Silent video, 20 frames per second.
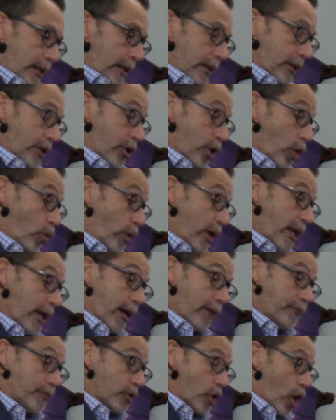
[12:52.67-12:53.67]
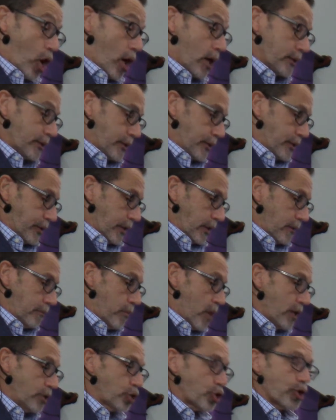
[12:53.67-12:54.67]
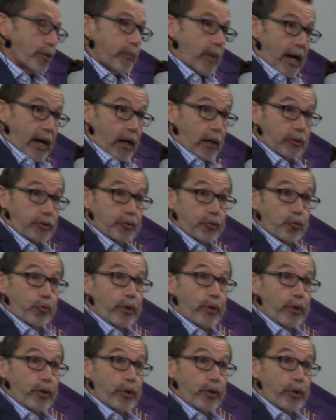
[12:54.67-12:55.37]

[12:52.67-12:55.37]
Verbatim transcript: You know, we have talked uh, much about